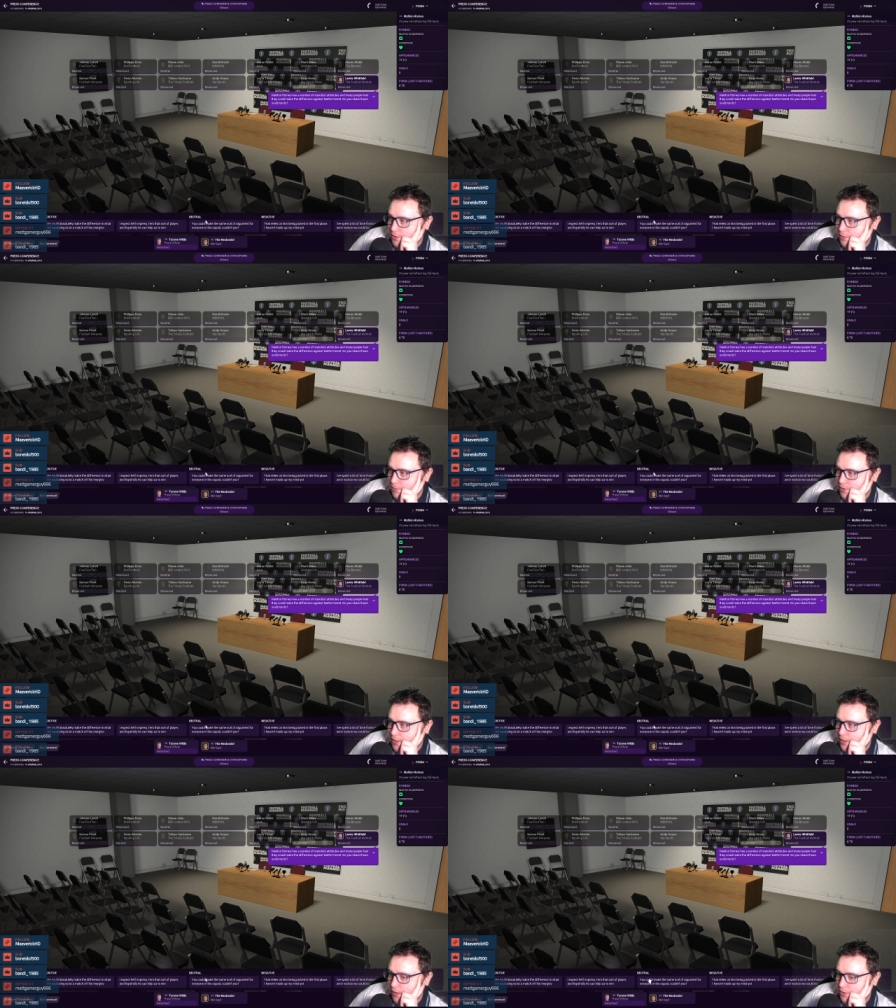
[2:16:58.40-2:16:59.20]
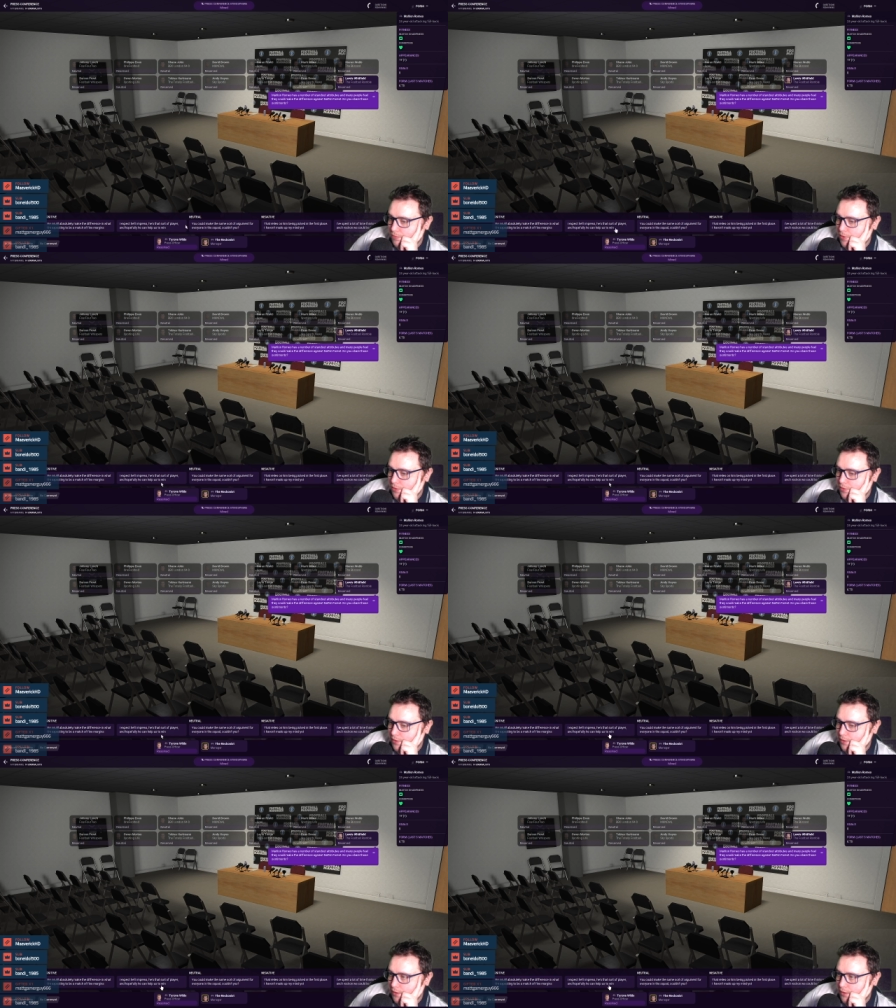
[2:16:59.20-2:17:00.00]
a number of standout attributes.
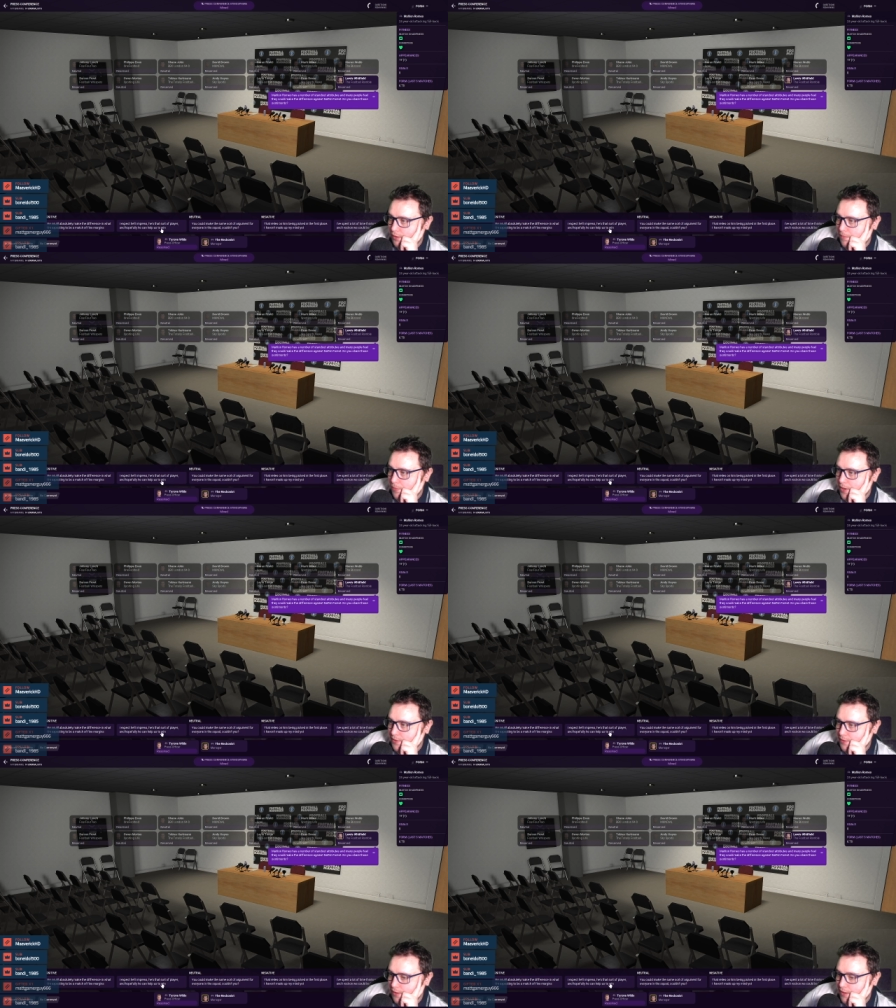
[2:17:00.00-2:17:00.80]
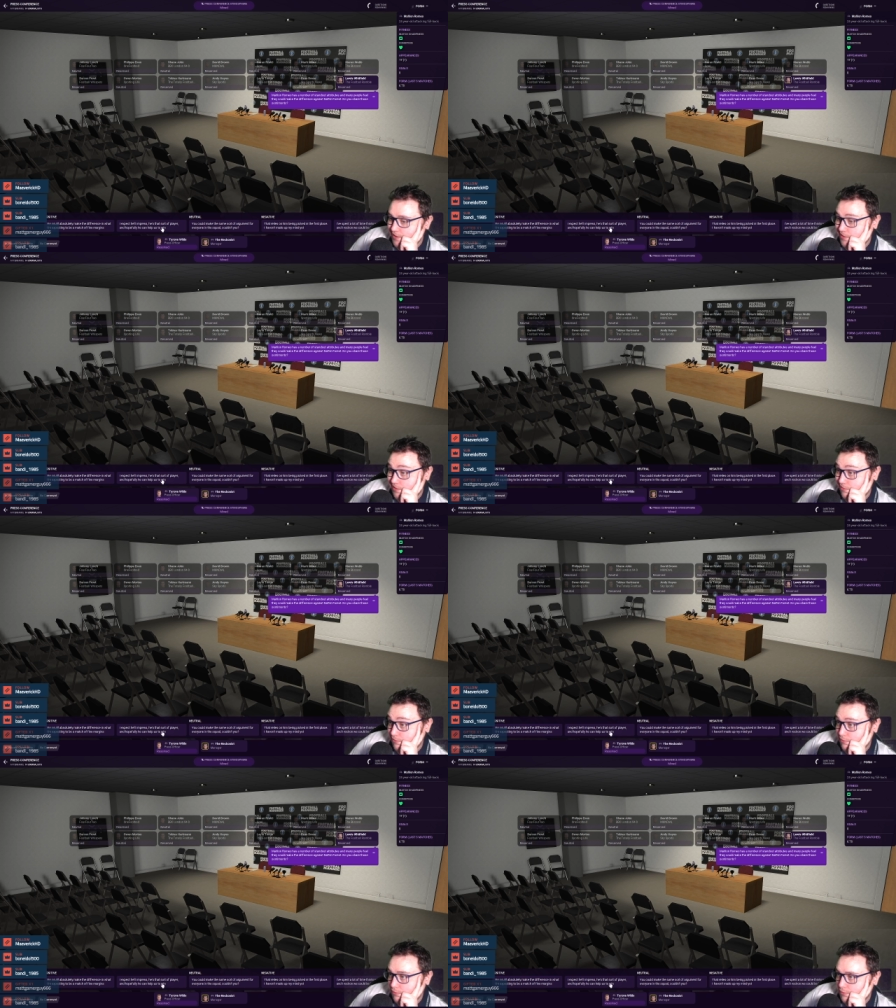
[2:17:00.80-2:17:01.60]
He'll impress, I guess.
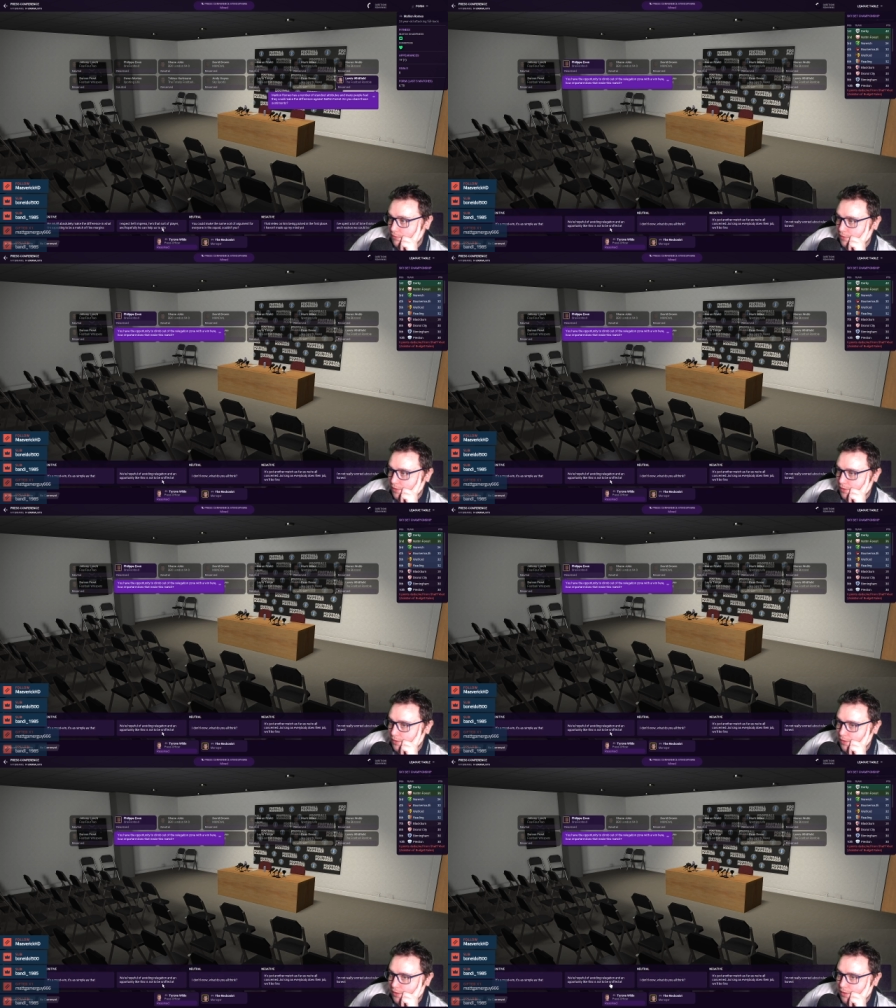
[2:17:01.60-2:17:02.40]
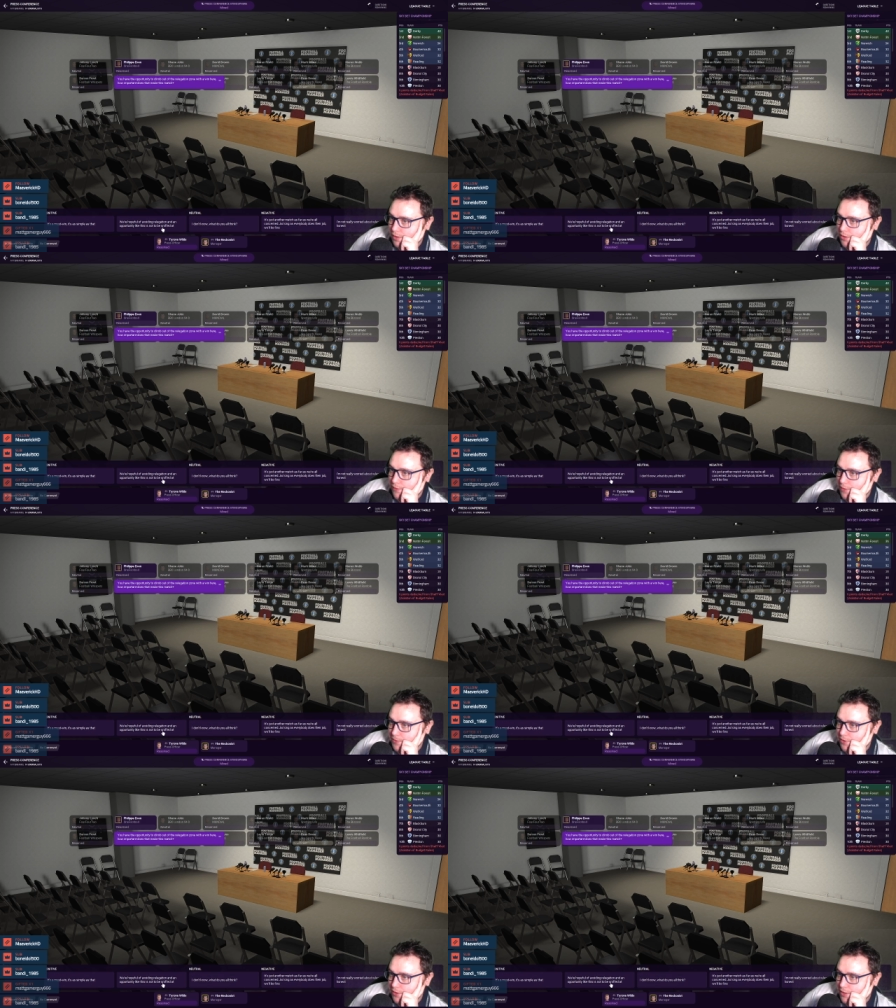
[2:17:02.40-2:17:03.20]
You have the opportunity to